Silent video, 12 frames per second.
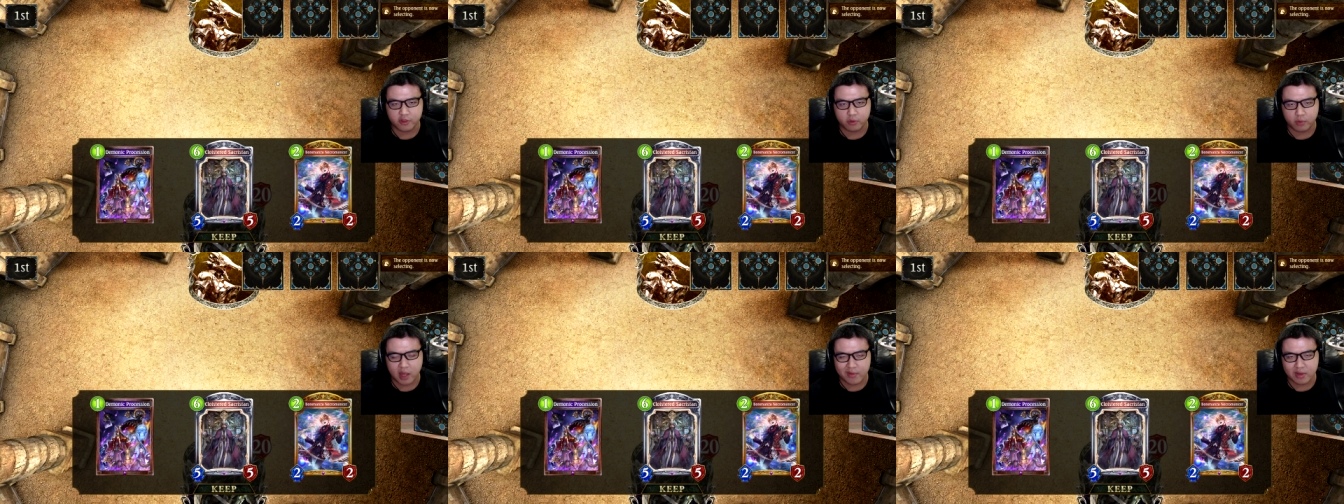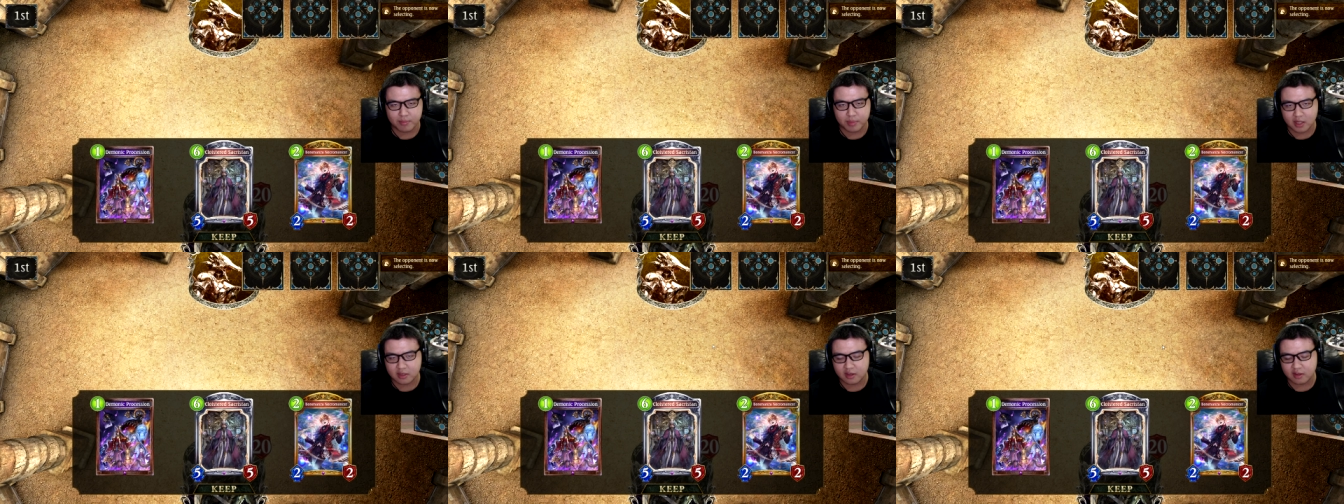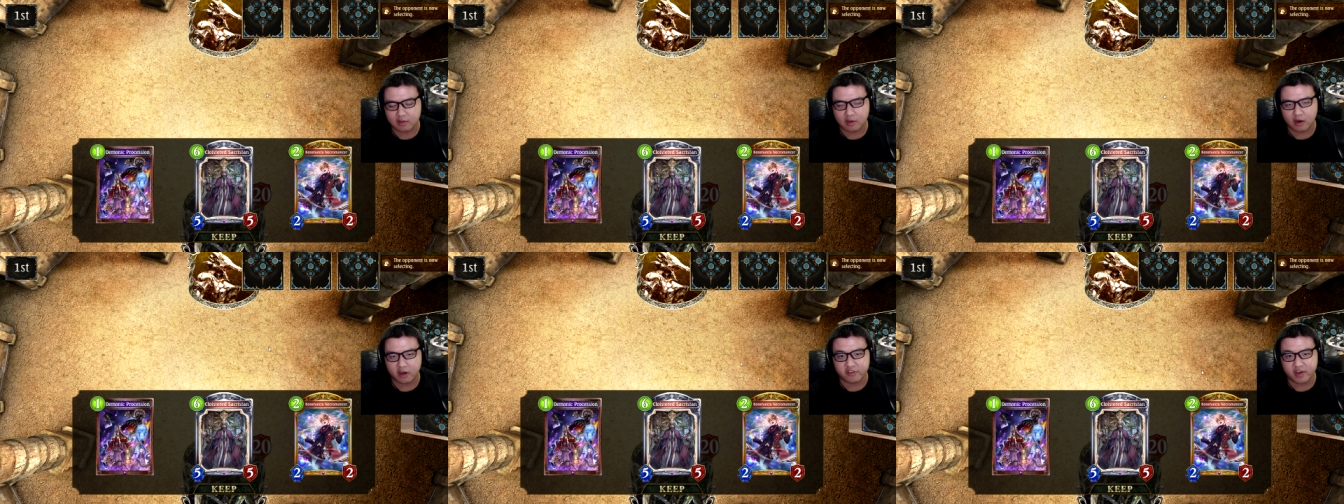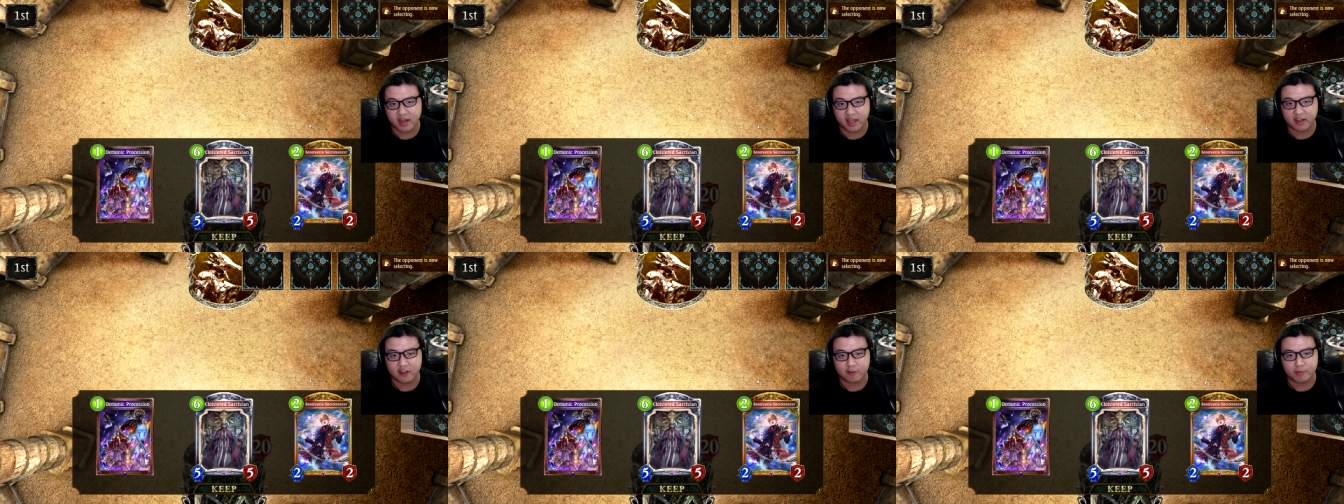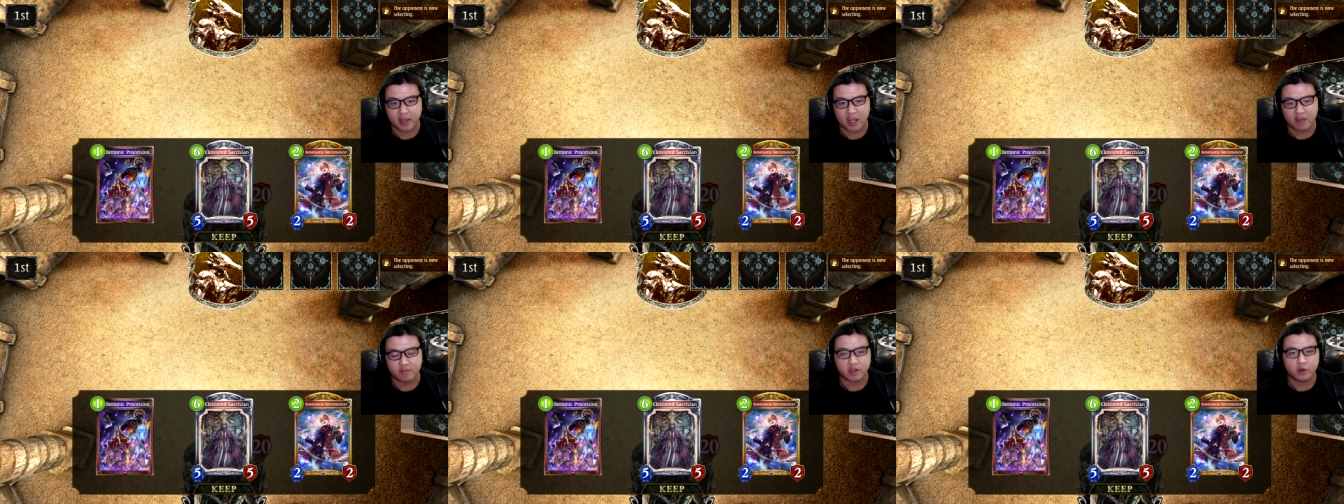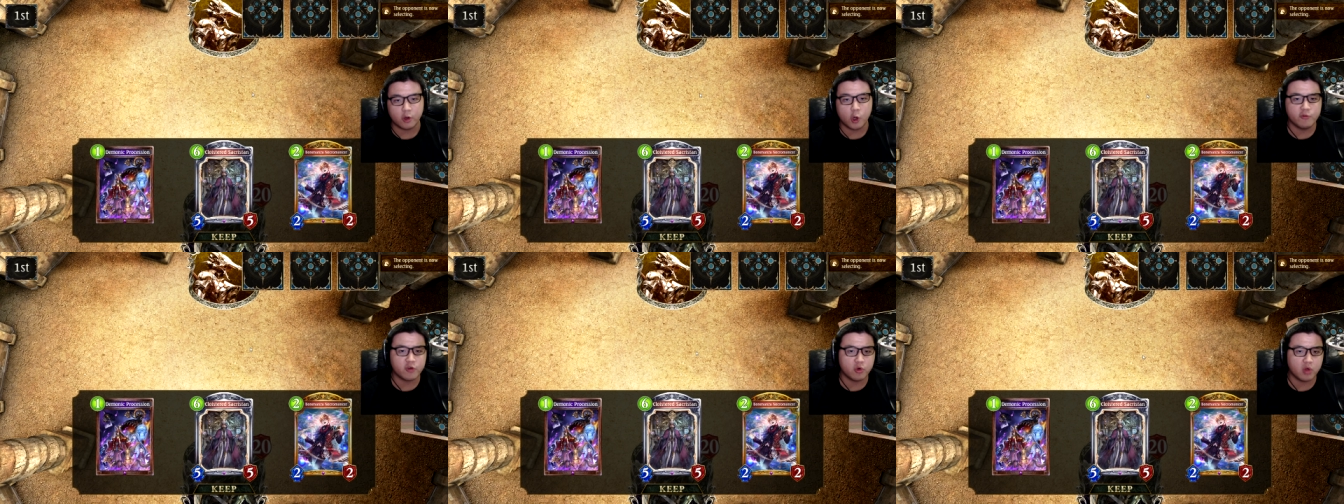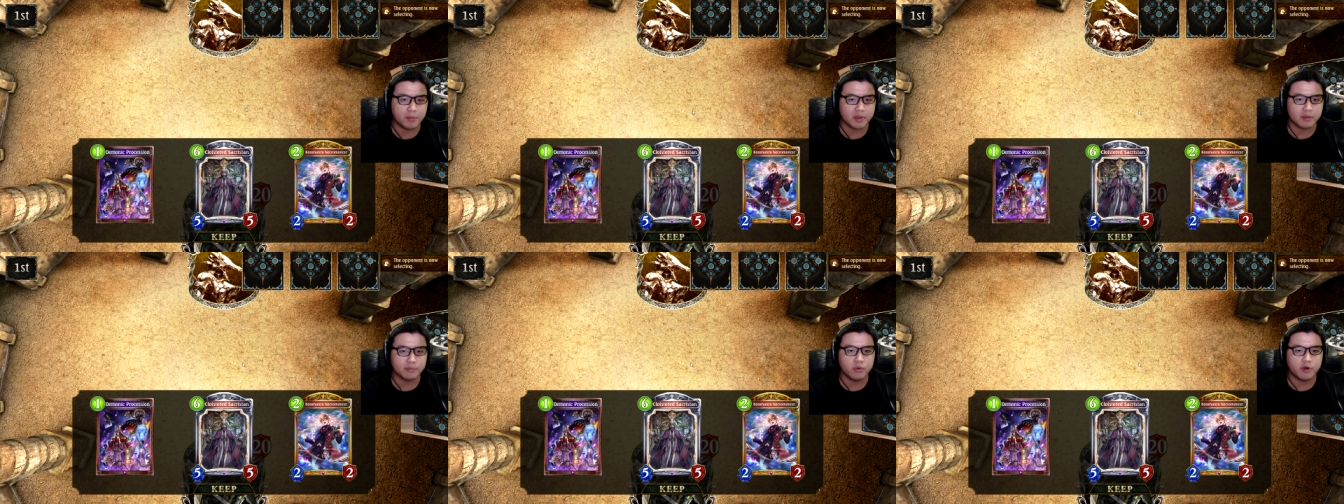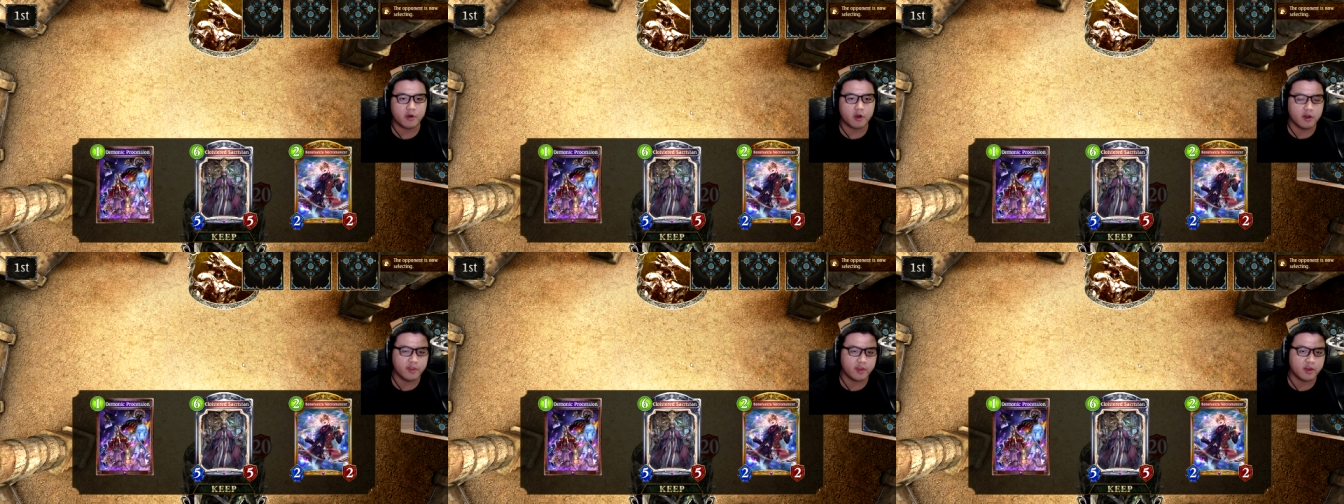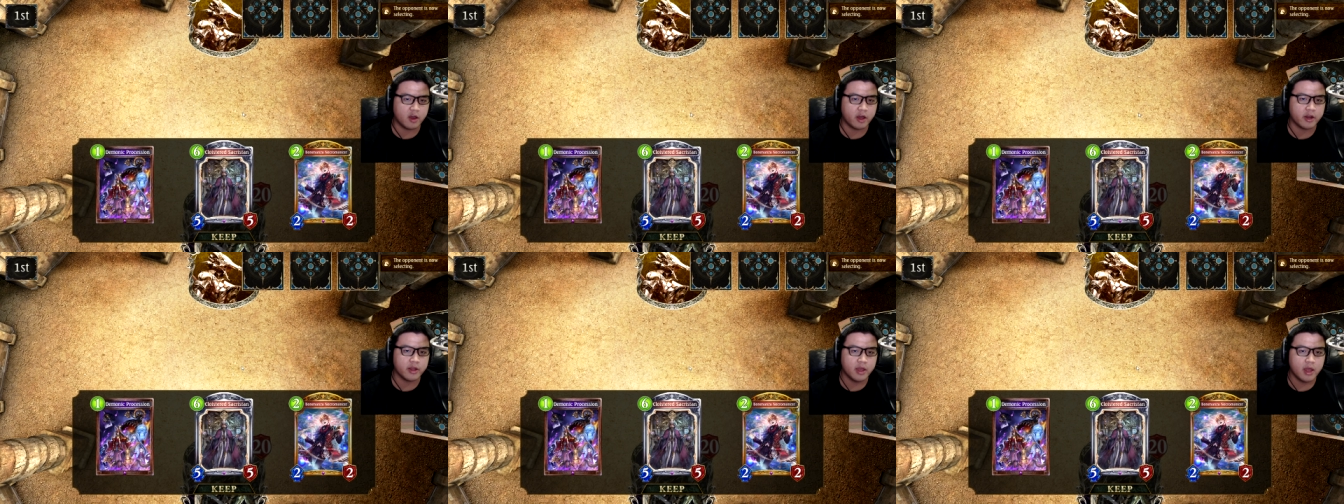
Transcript: The way we beat Discard Dragon is by having an overwhelming board early on